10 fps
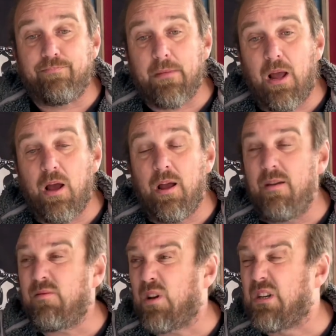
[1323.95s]
Uh, it
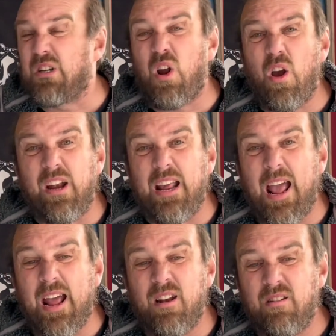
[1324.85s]
was like a dessert in a
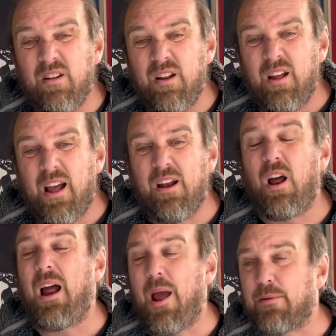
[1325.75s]
can, and an
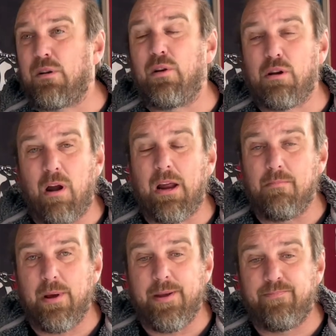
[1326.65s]
absolutely cracking
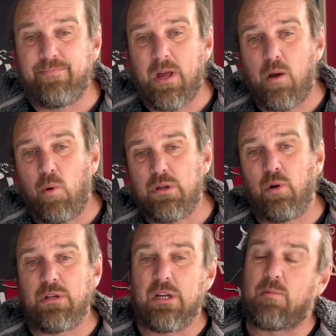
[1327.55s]
beer. Uh, Wanda
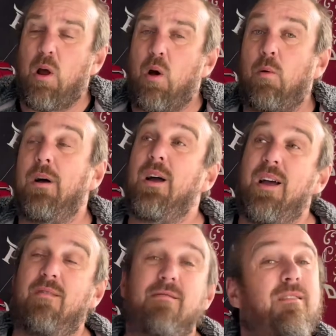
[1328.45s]
liked it as well,
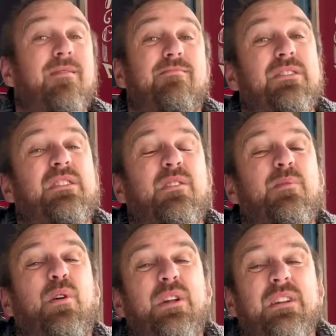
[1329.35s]
which, to
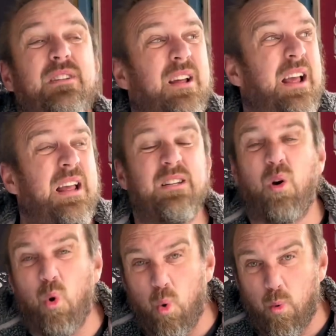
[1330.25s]
be honest, is
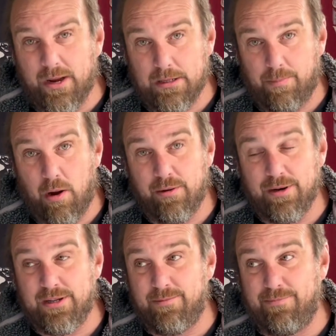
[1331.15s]
always a
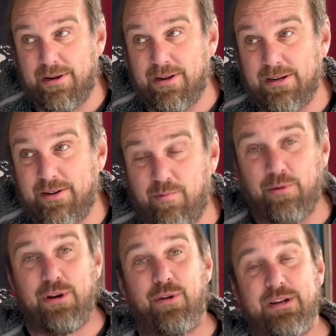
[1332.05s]
bonus, because if
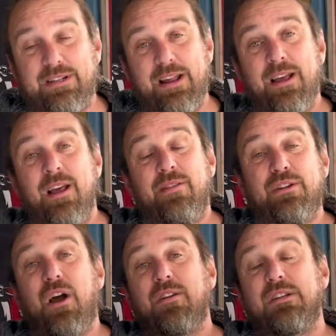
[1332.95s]
Wanda likes it, the
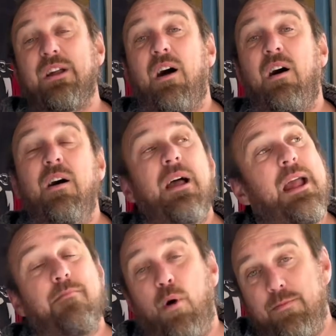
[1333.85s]
chances are
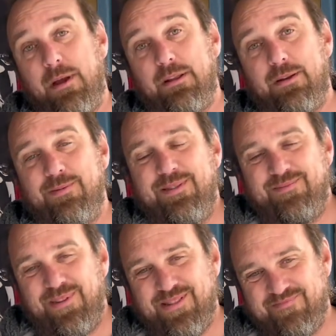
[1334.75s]
it might make it
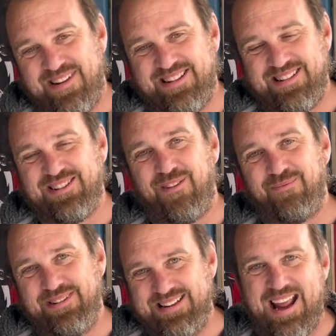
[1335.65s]
might make the top
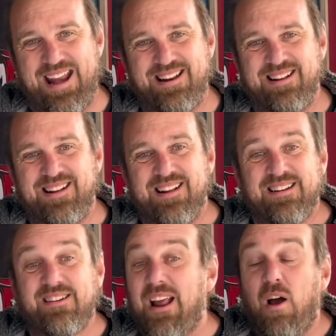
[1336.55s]
ten.
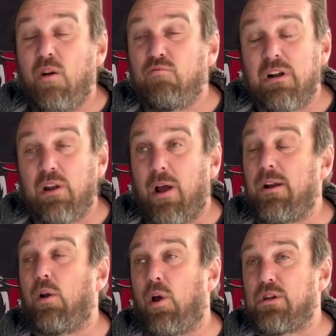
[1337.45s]
So yeah, I really like, and
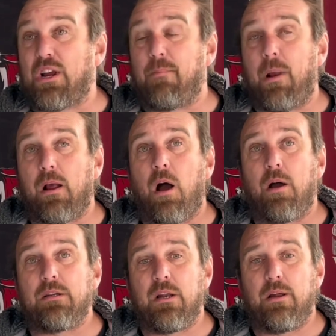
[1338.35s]
I like Jack
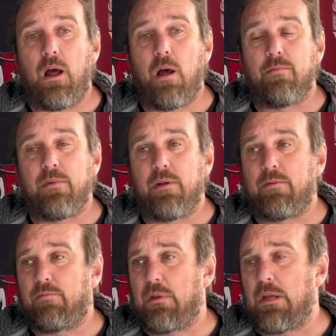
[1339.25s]
Blackheart. It's a, um, the
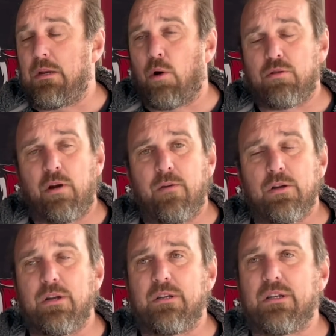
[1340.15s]
the nitro
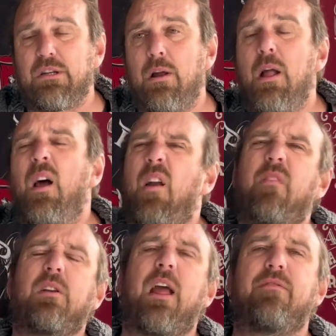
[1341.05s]
version. It's a, I have
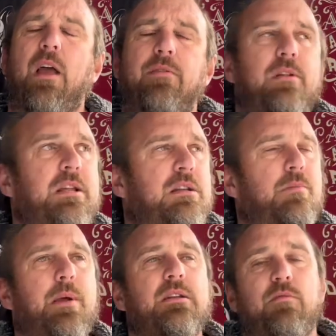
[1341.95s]
to caveat that these are the
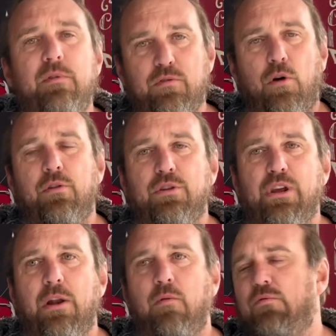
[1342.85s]
beers that we've tried on the
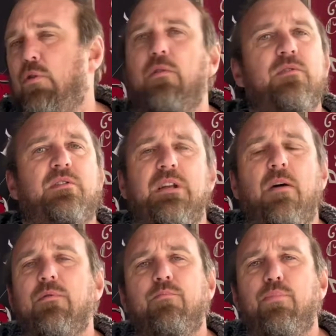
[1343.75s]
channel. I've tried obviously
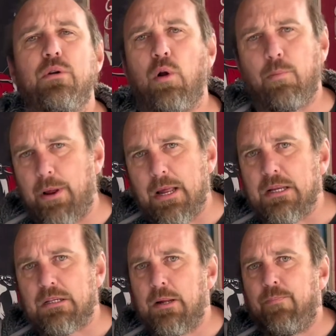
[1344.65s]
other Brewdog
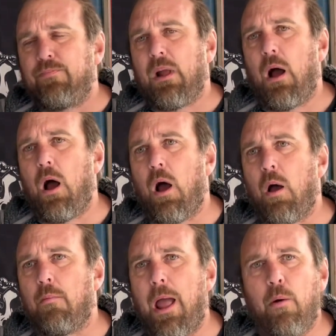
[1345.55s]
beers
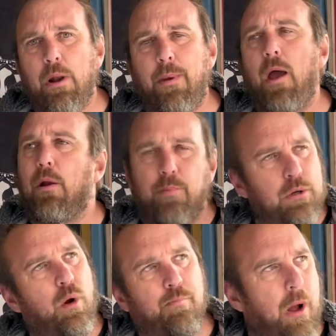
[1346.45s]
um, out and about in the
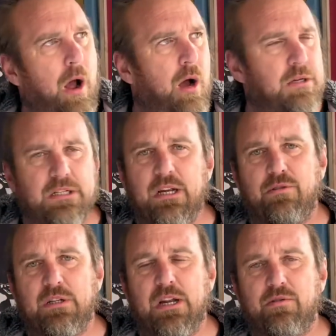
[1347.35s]
Brewdog bars, et
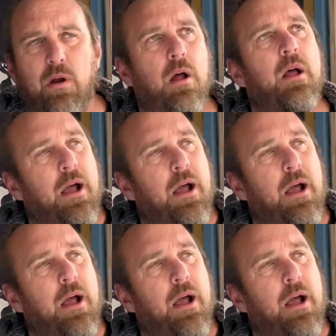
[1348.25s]
cetera, et cetera.